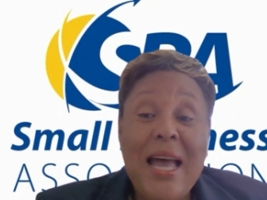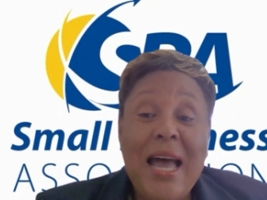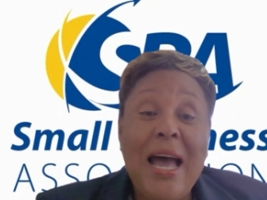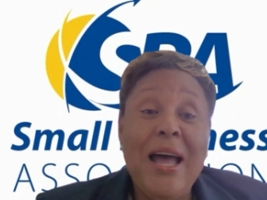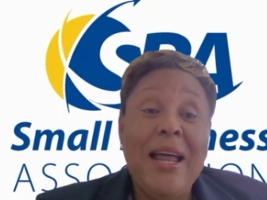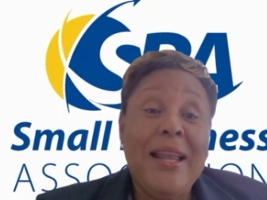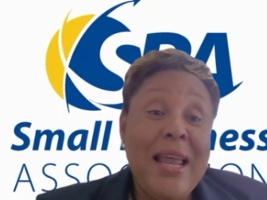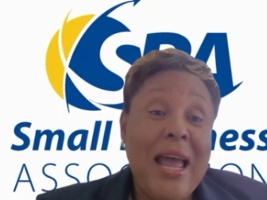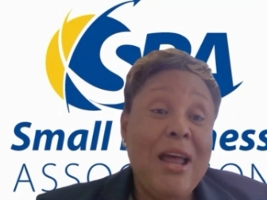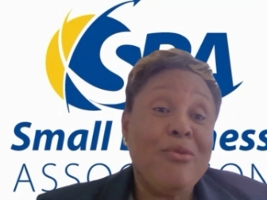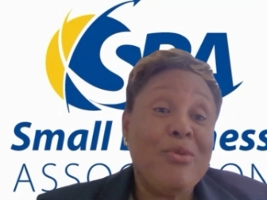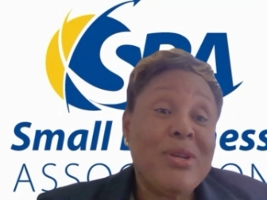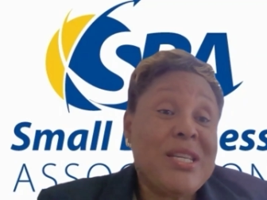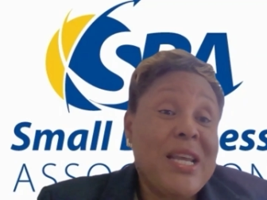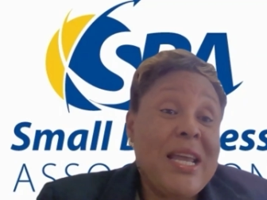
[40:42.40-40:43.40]
And
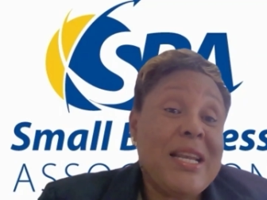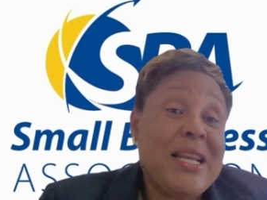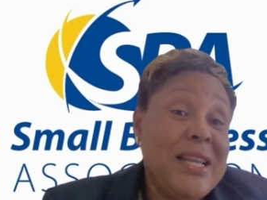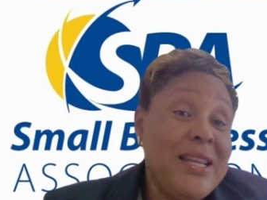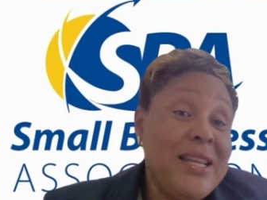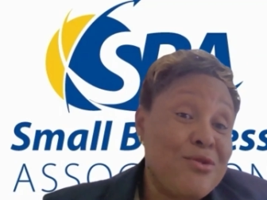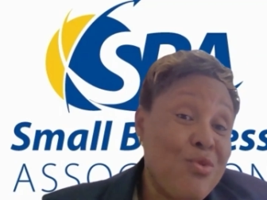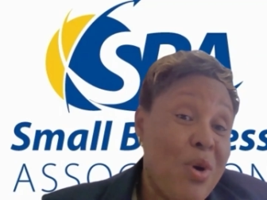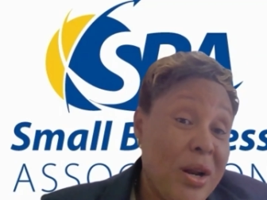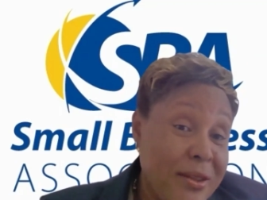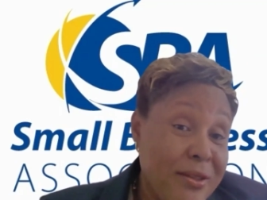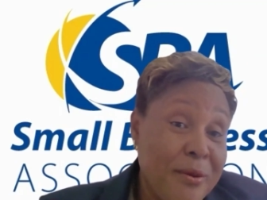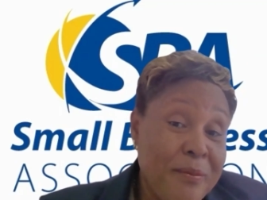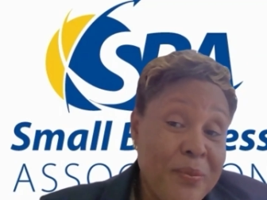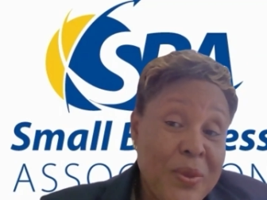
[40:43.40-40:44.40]
recycling is one
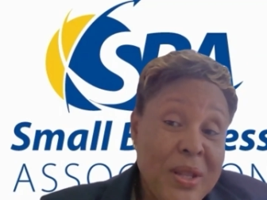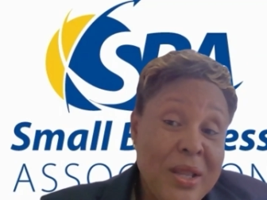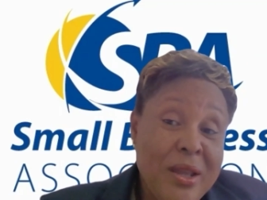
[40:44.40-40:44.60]
of them.